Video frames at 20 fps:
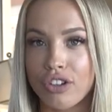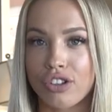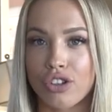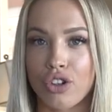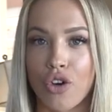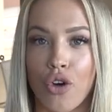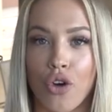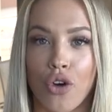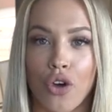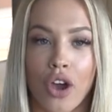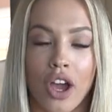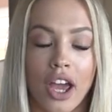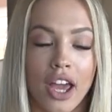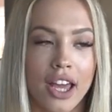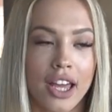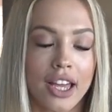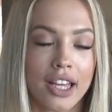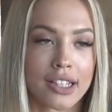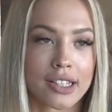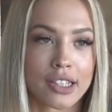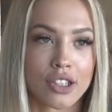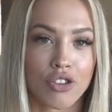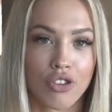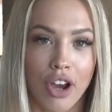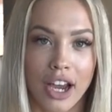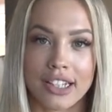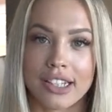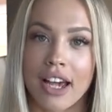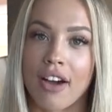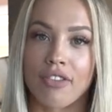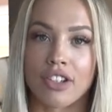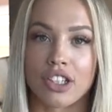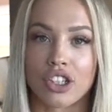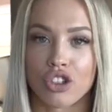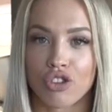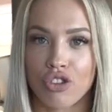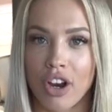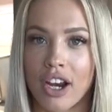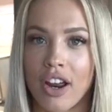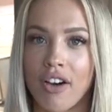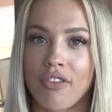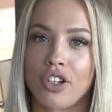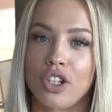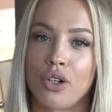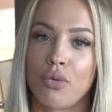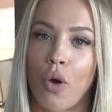So it's great to have it straight after